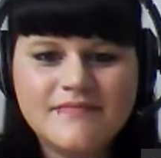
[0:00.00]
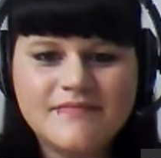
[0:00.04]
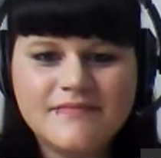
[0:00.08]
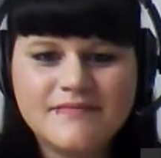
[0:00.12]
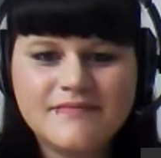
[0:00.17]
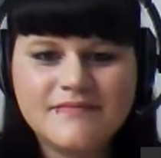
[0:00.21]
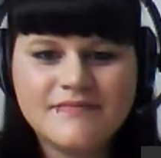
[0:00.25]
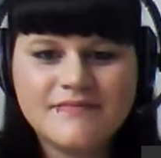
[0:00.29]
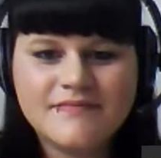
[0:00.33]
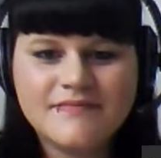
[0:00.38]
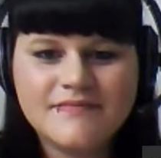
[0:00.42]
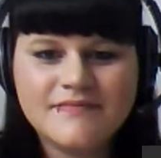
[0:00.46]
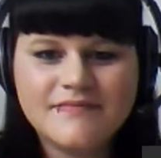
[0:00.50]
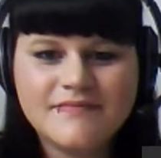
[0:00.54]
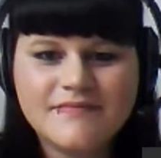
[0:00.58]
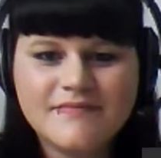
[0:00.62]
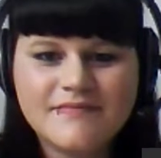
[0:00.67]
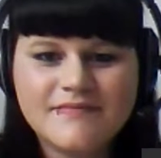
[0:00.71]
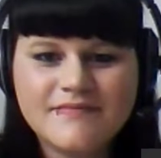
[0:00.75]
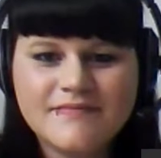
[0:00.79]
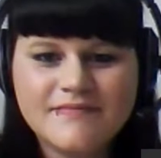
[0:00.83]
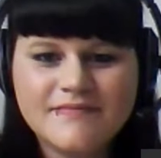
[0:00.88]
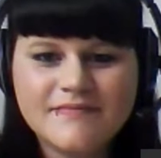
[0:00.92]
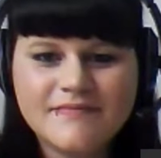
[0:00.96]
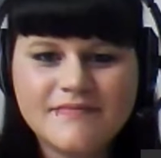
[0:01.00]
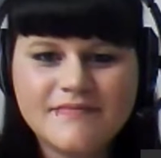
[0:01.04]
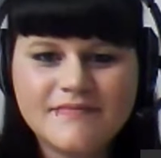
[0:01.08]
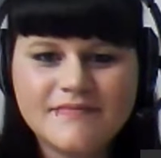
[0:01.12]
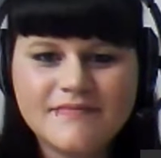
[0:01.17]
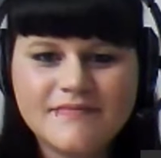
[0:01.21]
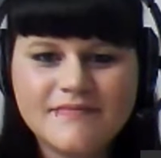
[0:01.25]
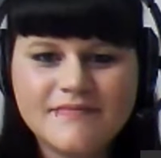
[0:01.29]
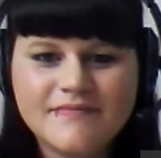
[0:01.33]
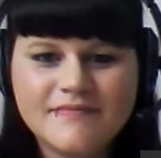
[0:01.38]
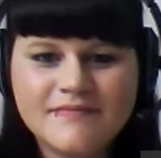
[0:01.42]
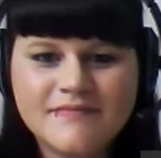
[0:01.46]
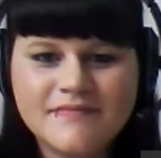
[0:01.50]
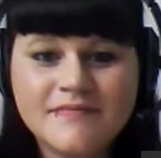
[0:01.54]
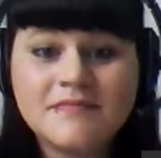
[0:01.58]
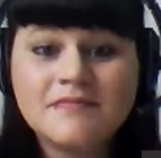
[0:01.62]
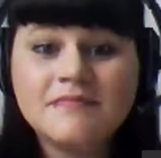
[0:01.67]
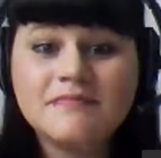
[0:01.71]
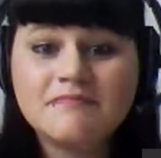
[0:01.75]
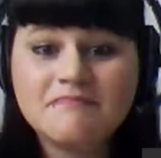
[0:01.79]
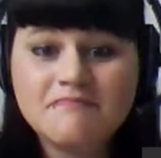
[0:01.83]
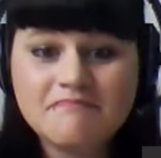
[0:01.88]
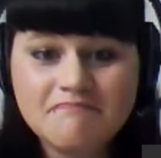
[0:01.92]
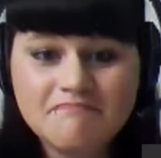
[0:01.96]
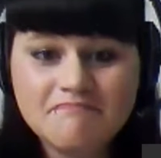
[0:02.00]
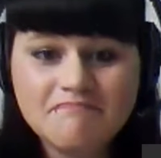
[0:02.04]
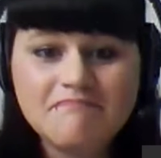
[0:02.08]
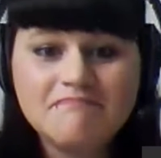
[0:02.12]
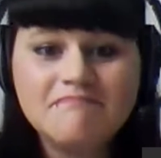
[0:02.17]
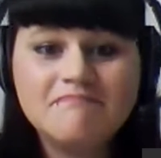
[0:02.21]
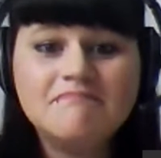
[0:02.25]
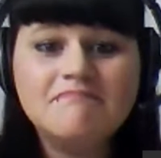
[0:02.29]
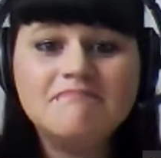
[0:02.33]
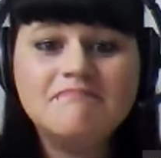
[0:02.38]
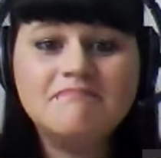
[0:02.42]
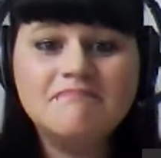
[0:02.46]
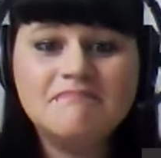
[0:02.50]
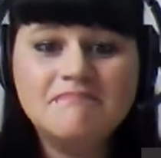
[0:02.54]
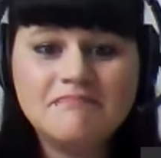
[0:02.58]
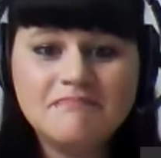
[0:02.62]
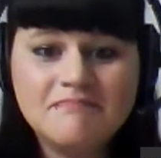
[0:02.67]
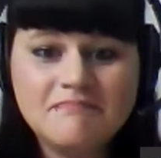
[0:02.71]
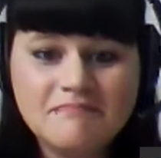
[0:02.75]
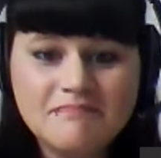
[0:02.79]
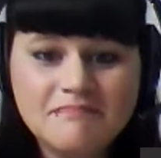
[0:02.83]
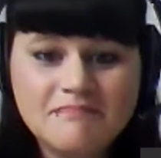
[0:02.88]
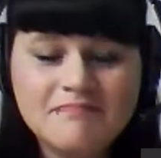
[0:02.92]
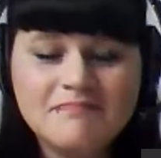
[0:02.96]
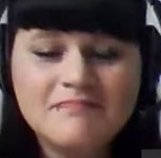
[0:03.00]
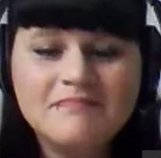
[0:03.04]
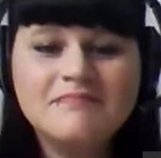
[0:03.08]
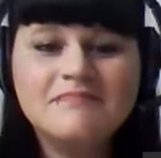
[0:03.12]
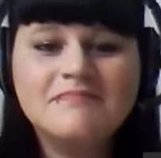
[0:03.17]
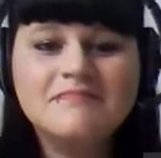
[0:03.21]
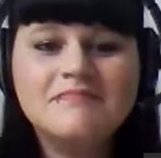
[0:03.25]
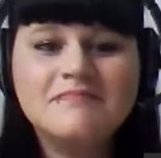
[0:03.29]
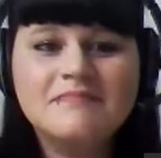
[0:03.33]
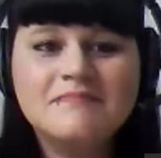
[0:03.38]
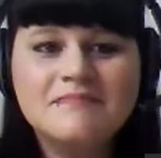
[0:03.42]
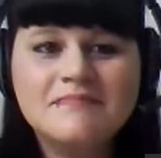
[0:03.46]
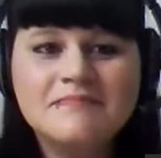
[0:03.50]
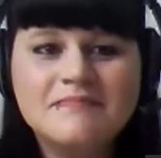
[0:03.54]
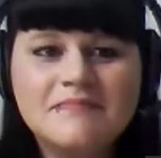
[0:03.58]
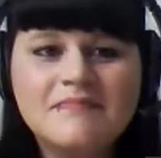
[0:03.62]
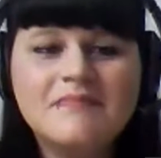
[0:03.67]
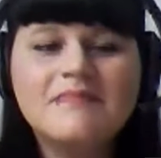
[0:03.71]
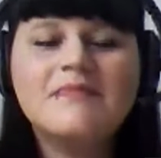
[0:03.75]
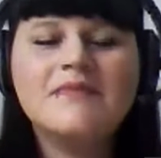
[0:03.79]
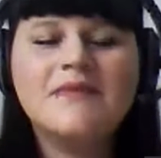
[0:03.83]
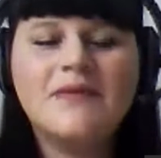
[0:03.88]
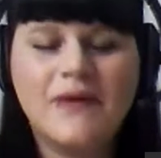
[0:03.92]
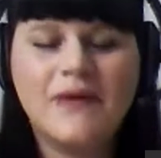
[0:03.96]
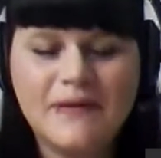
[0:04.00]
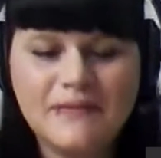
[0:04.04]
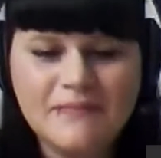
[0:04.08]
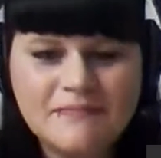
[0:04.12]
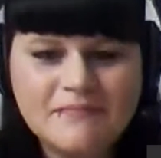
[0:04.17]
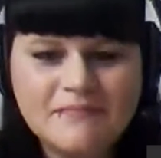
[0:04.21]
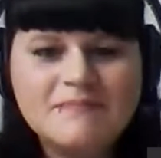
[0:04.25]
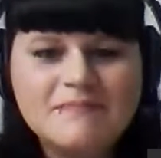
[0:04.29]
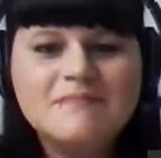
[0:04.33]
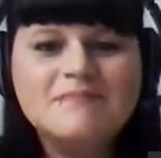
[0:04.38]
usine, if I can say, factory. Ford factory.